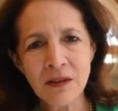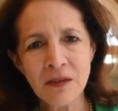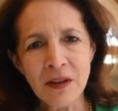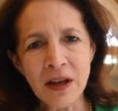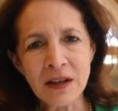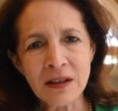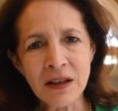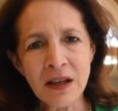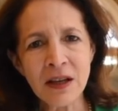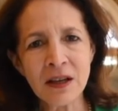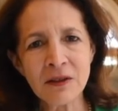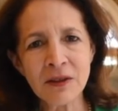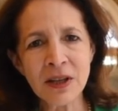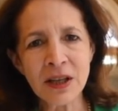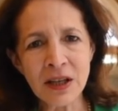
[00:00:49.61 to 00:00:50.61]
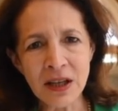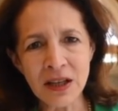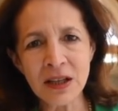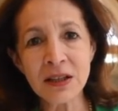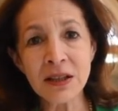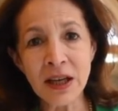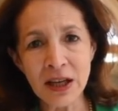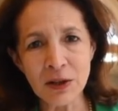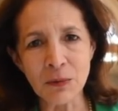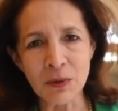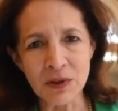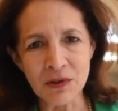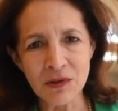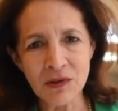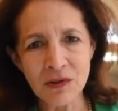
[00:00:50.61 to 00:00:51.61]
that carry any
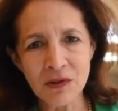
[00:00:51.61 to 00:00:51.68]
language